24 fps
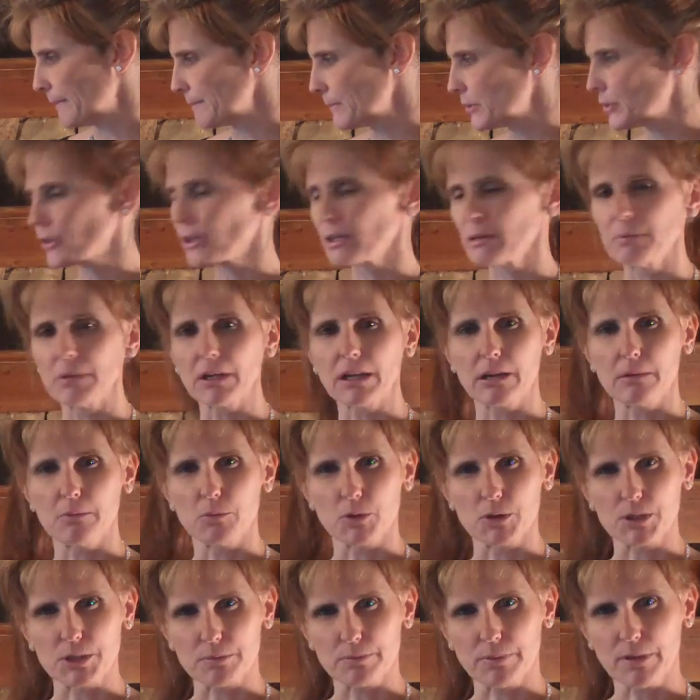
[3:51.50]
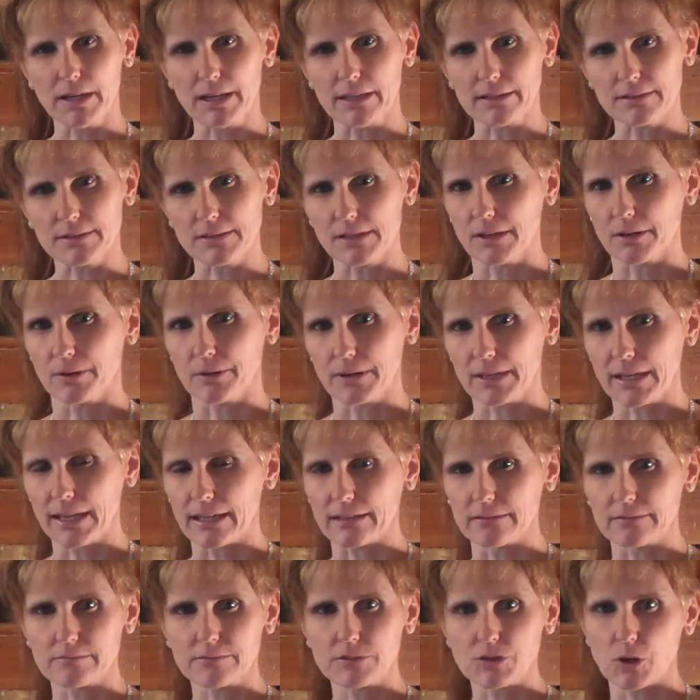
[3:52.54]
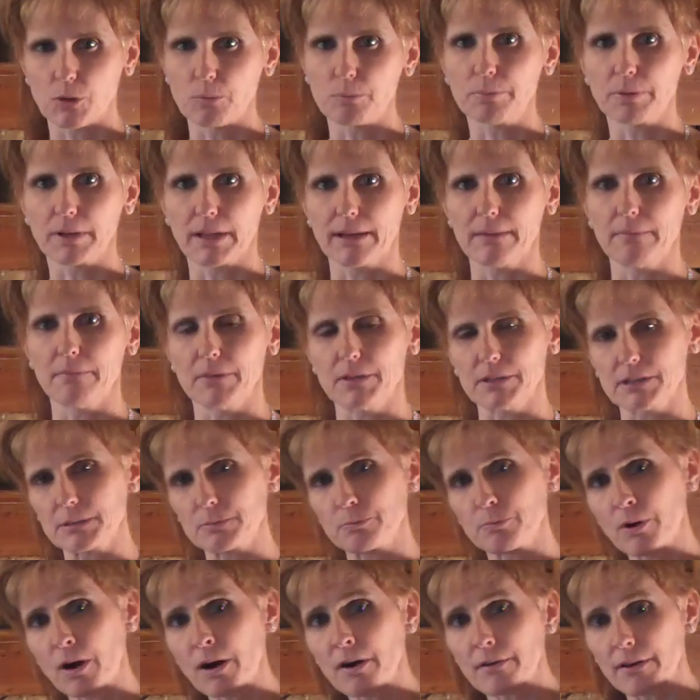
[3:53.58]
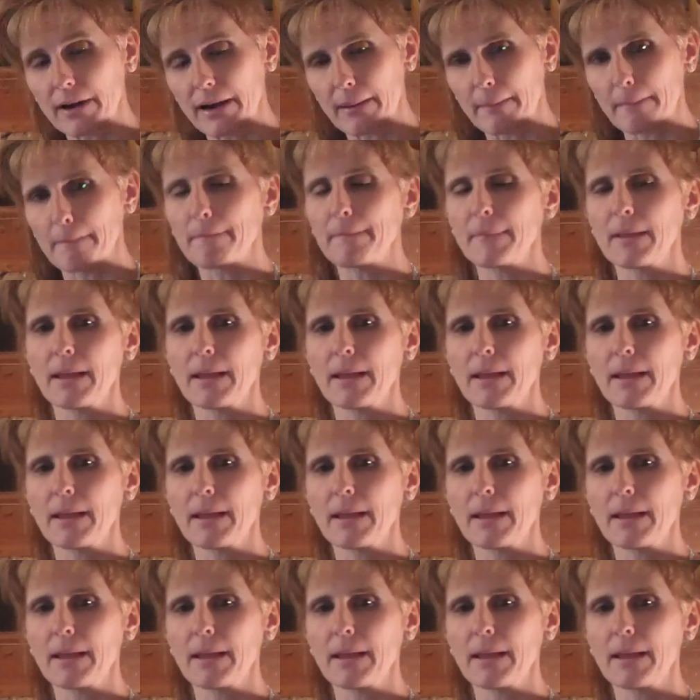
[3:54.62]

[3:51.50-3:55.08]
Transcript: you're going to become more depressed. So again, don't blame this program.